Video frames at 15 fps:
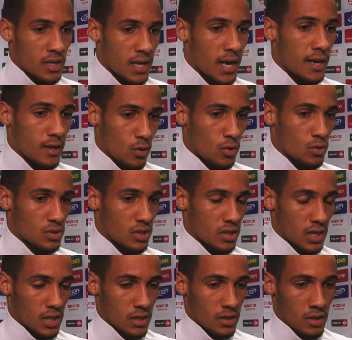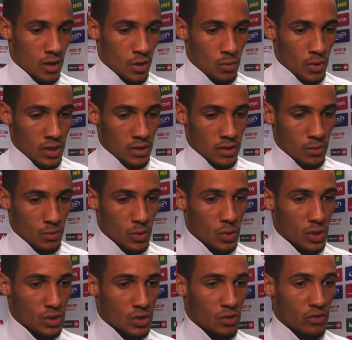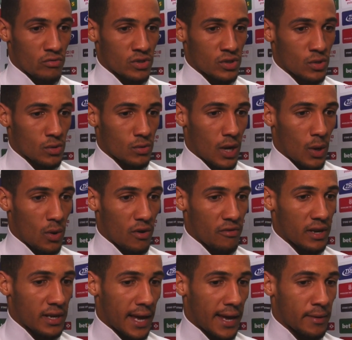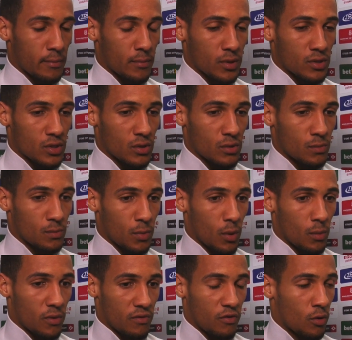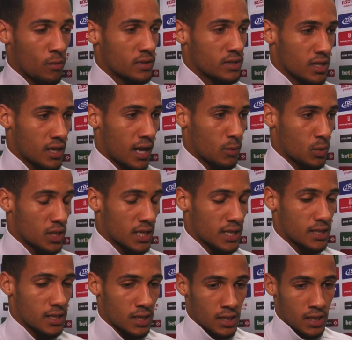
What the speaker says: Yeah, of course. I think, you know, when we would have took the result, however it came, but to put a performance in like we did